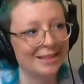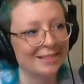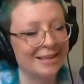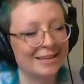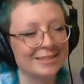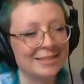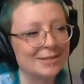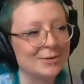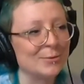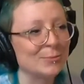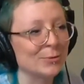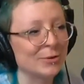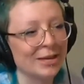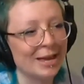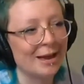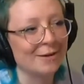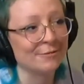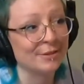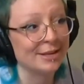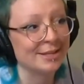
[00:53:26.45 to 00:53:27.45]
Like, they don't really
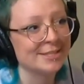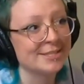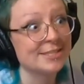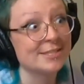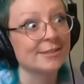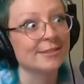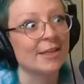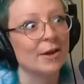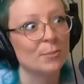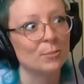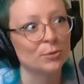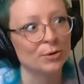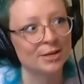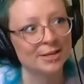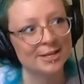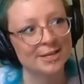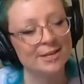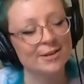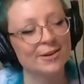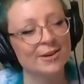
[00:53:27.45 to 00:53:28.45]
have like
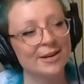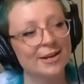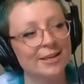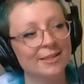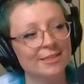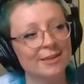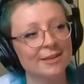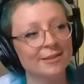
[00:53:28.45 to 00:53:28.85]
celebrity or anything